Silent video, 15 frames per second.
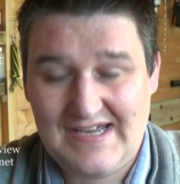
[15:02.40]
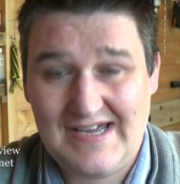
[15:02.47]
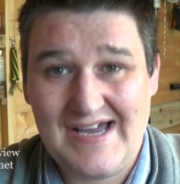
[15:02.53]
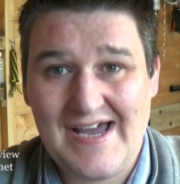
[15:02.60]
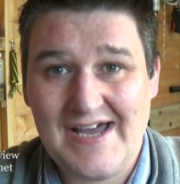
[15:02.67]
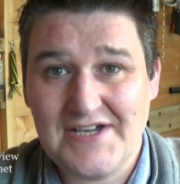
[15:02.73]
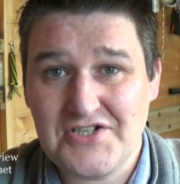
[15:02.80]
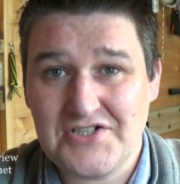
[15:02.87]

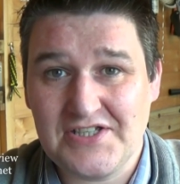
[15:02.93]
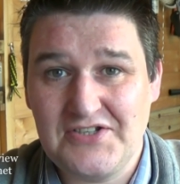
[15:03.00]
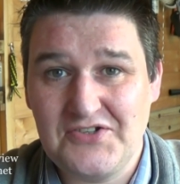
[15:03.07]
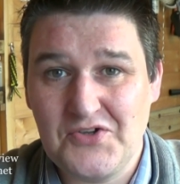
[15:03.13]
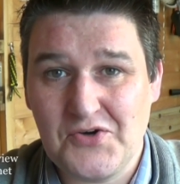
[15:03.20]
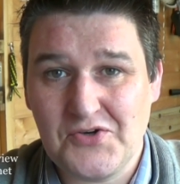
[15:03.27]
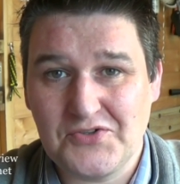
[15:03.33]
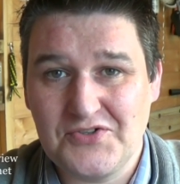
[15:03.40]
I actually
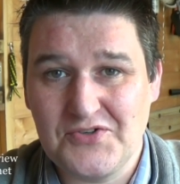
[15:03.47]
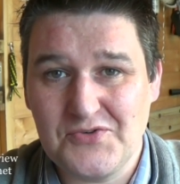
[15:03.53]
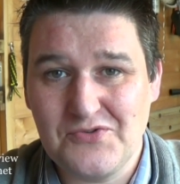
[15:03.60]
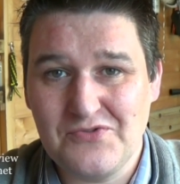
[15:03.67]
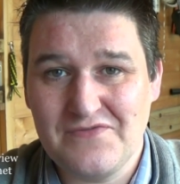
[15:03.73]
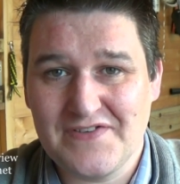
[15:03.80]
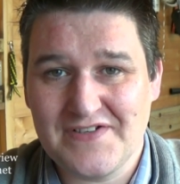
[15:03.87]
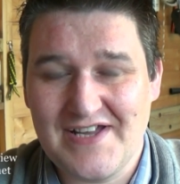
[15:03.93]
knocked it
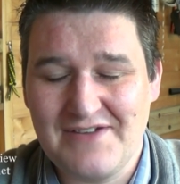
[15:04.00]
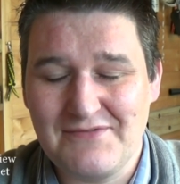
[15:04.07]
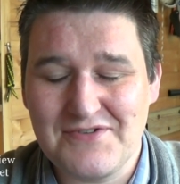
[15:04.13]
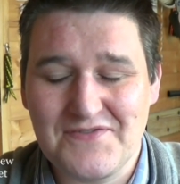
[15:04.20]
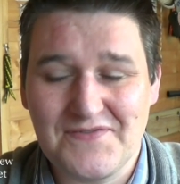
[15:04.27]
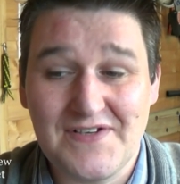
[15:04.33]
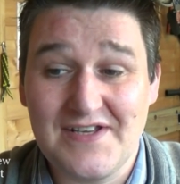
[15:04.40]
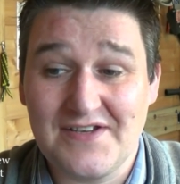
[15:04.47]
over. It was
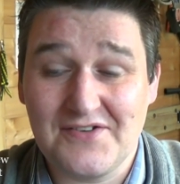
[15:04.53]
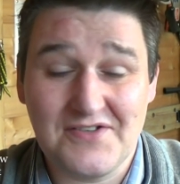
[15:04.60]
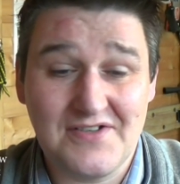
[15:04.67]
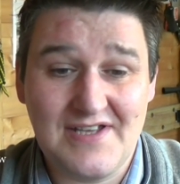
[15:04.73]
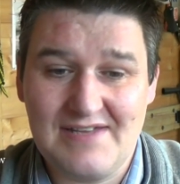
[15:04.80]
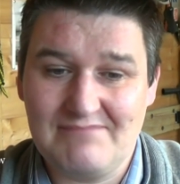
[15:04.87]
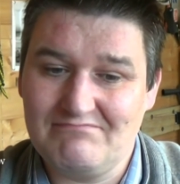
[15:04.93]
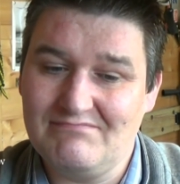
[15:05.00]
funny,
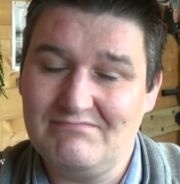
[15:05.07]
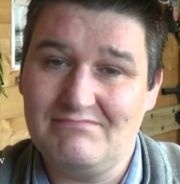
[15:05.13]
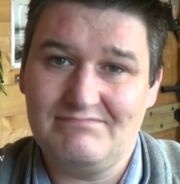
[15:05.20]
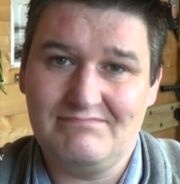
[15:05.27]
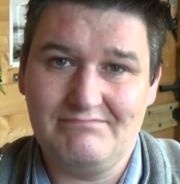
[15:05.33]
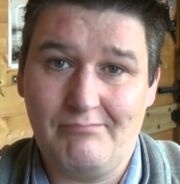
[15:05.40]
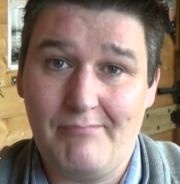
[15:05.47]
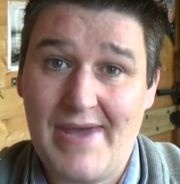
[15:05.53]
it,
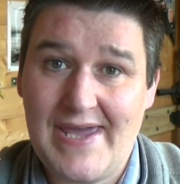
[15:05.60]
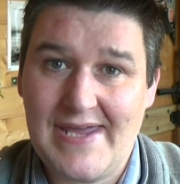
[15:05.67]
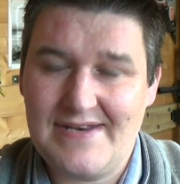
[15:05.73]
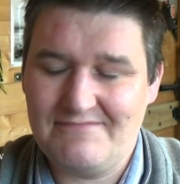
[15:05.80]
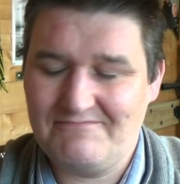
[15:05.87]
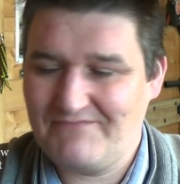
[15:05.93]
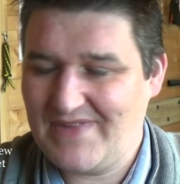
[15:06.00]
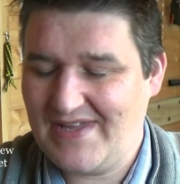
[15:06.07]
Ben,
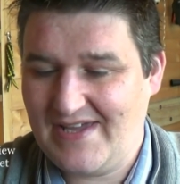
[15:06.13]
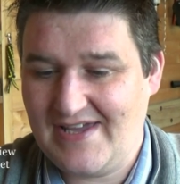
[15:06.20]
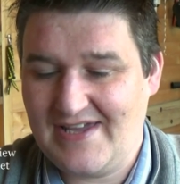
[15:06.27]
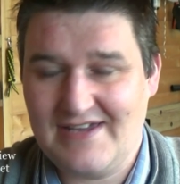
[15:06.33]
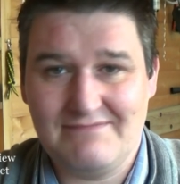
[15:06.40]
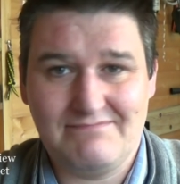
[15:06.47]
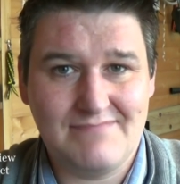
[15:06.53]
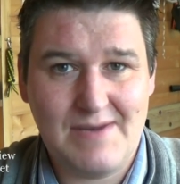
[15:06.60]

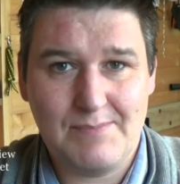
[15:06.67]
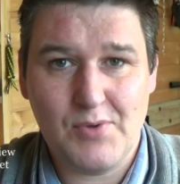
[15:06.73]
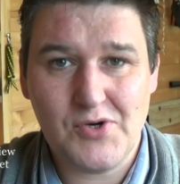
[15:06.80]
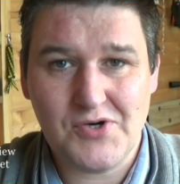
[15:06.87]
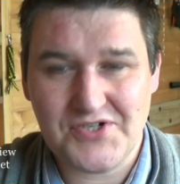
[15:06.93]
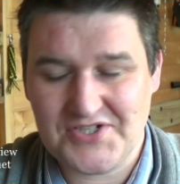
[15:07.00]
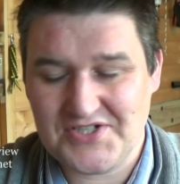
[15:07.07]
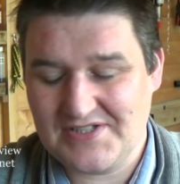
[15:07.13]
uh, my
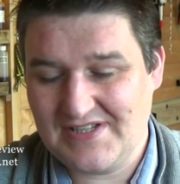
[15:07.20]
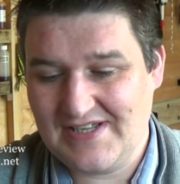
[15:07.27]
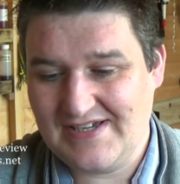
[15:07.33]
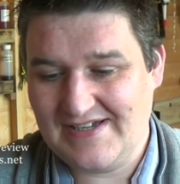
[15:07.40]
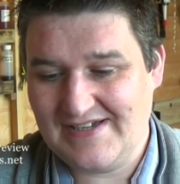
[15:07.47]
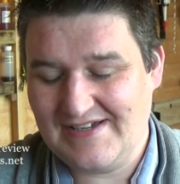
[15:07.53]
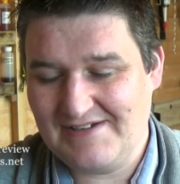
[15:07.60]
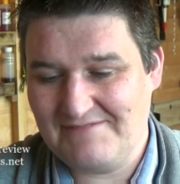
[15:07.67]
boss,
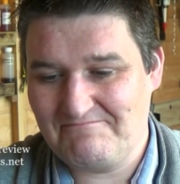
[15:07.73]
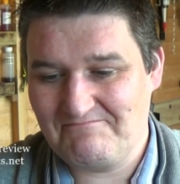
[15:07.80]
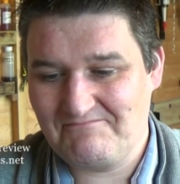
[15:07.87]
uh,